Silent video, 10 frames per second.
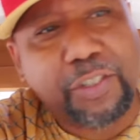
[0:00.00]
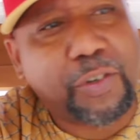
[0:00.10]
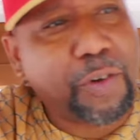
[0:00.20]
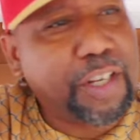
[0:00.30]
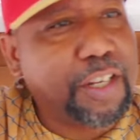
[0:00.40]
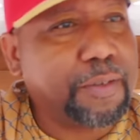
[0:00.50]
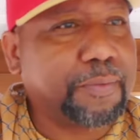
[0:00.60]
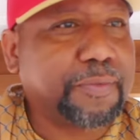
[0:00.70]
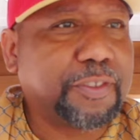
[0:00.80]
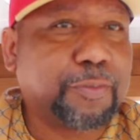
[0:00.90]
the crib.
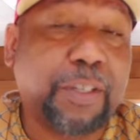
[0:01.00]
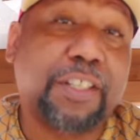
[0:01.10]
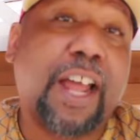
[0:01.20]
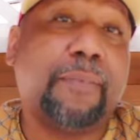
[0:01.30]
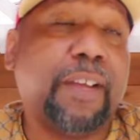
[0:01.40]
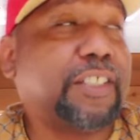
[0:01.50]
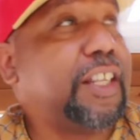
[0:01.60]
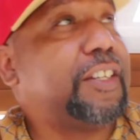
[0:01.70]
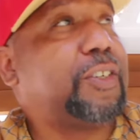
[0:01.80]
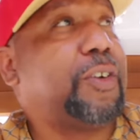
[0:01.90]
Spent the night
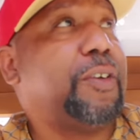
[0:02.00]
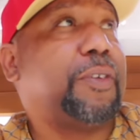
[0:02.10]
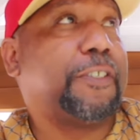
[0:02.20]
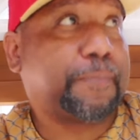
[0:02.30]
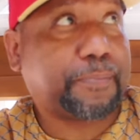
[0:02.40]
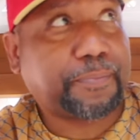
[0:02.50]
basically at the crib with her.